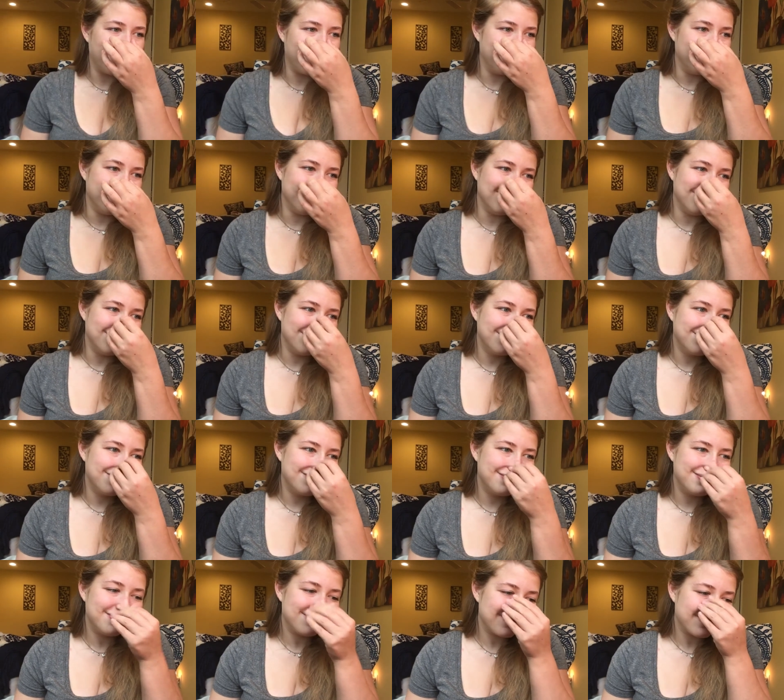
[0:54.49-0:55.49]
um...
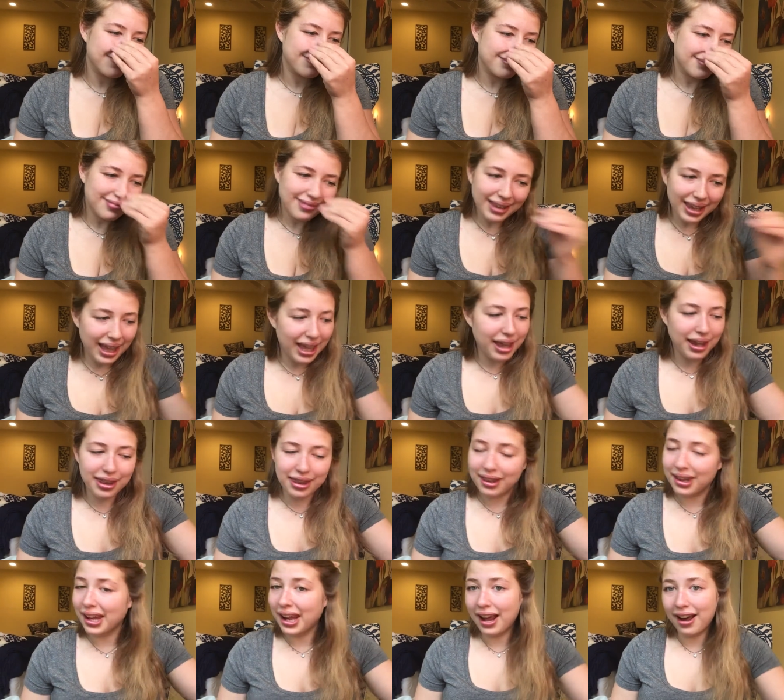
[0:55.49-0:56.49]

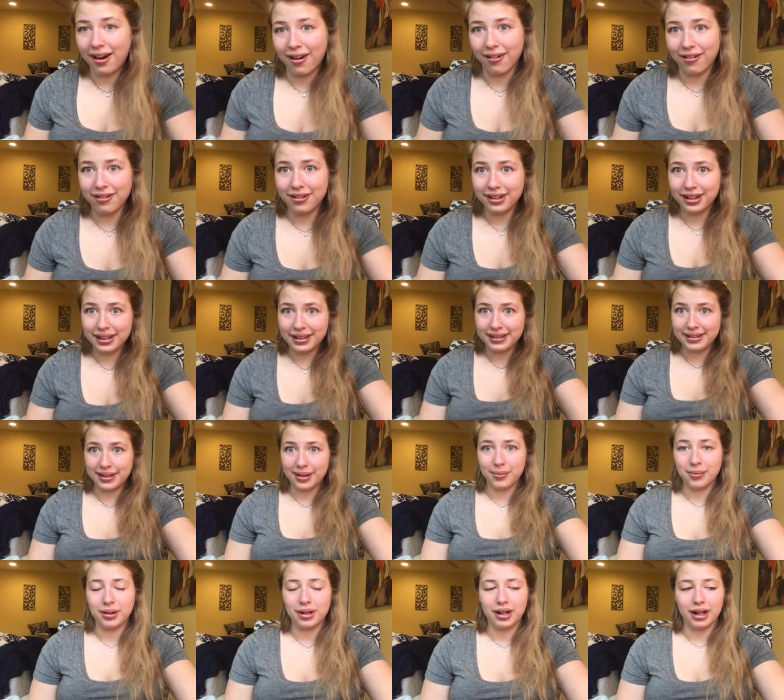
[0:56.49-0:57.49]
And now, this
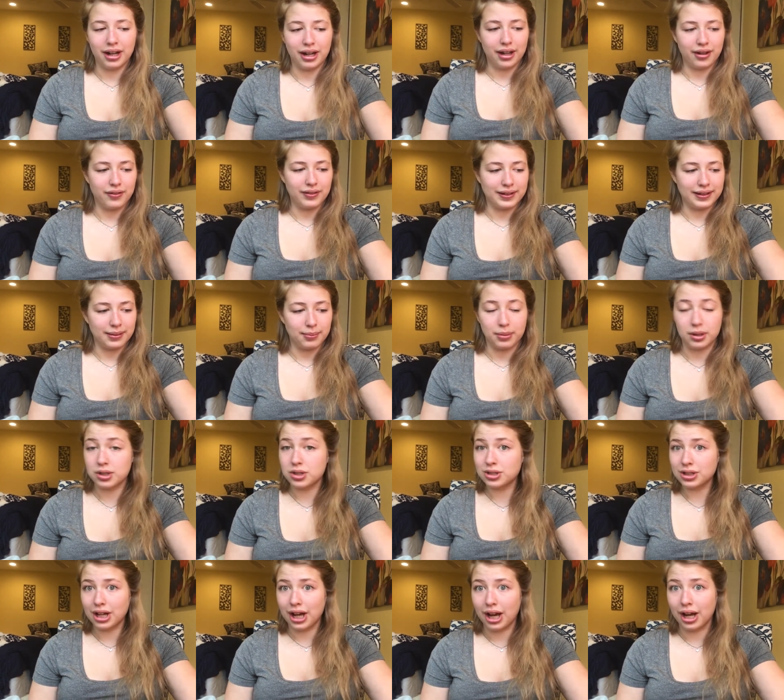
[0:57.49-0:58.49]
summer, I have a summer
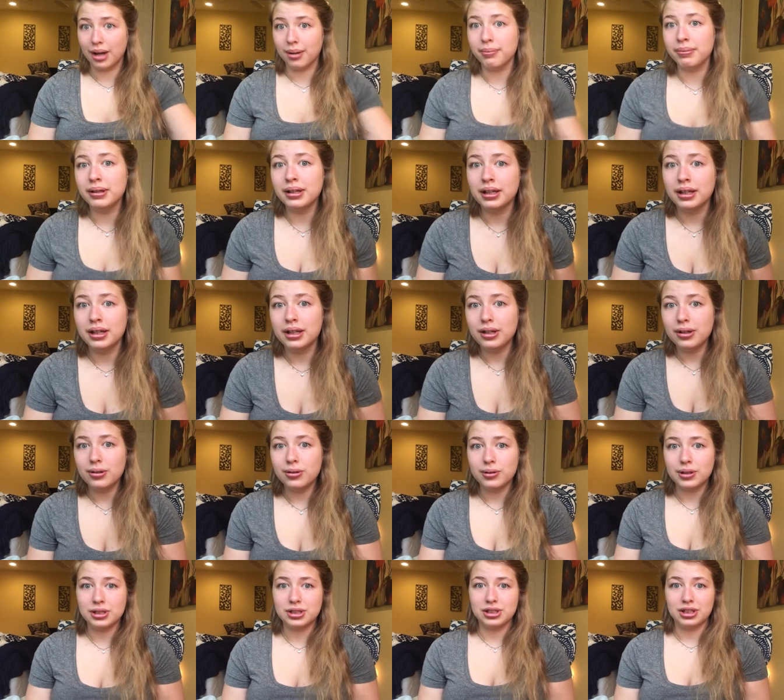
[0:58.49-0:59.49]
job,
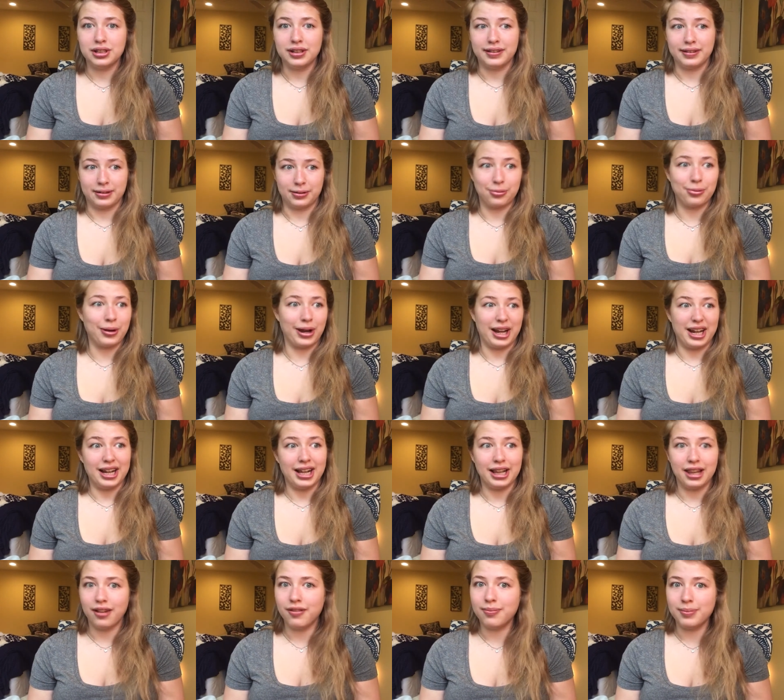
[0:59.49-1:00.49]
which is great.
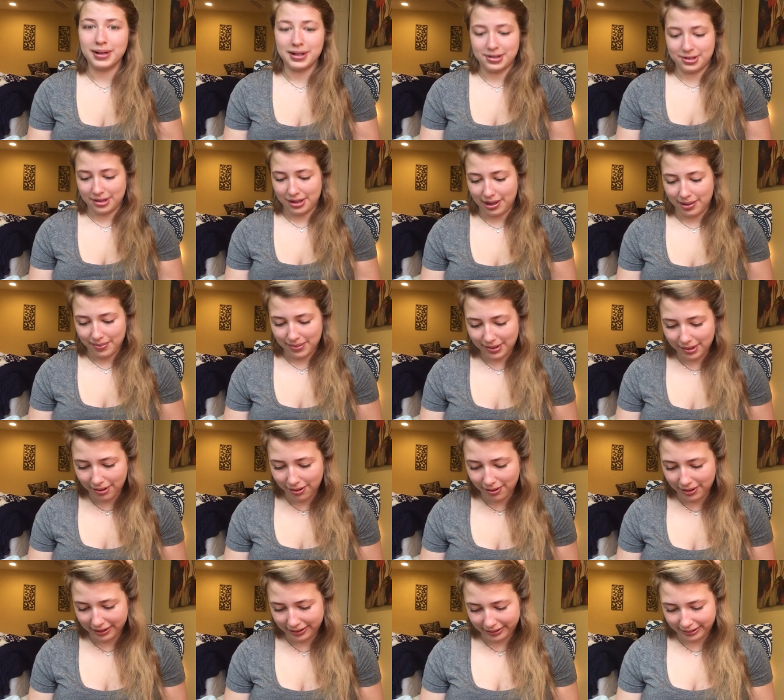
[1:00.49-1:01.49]
I love my job.
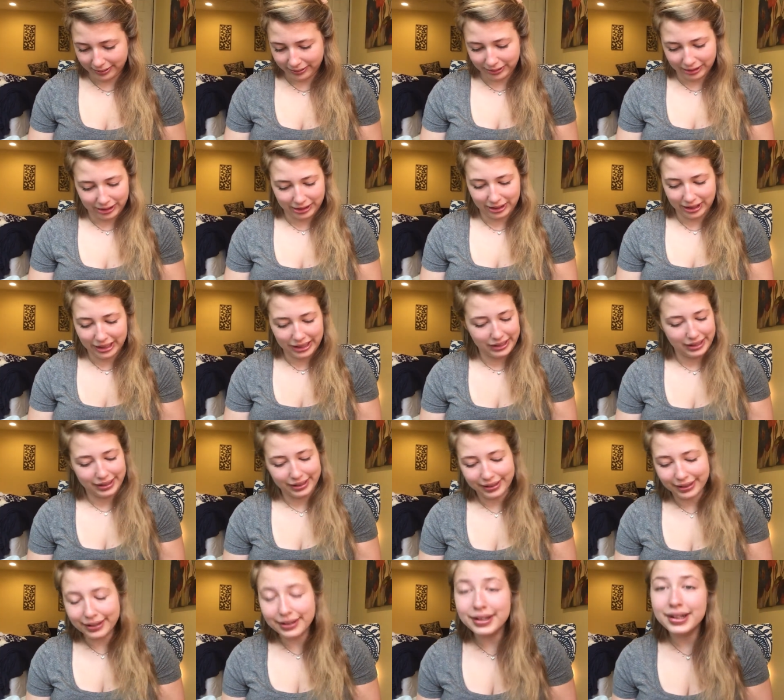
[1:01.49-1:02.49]
Oh, it's so good.
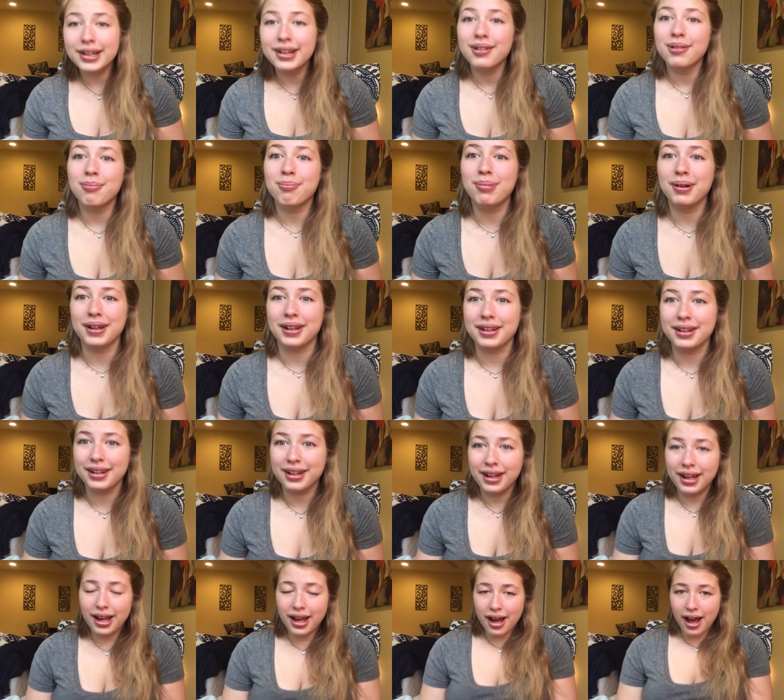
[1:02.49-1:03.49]
But
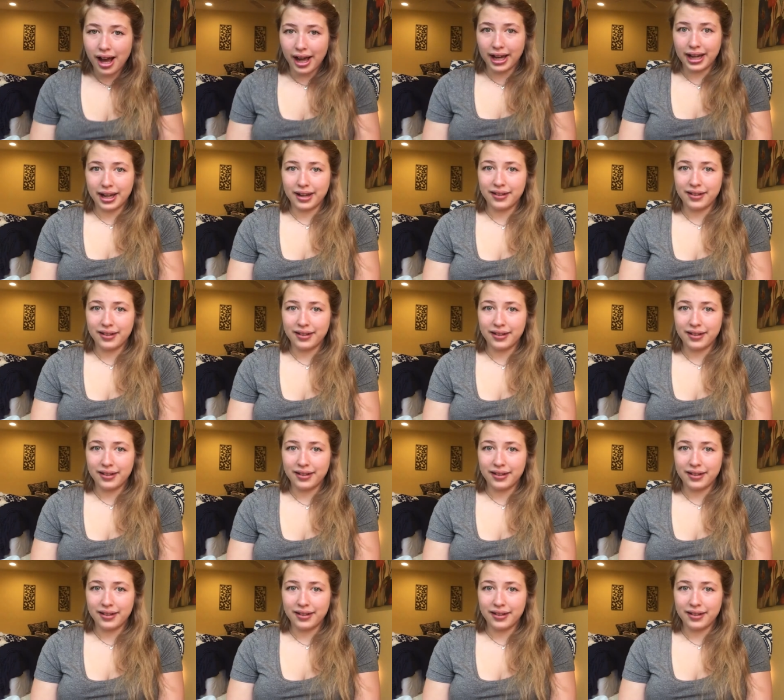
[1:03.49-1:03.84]
I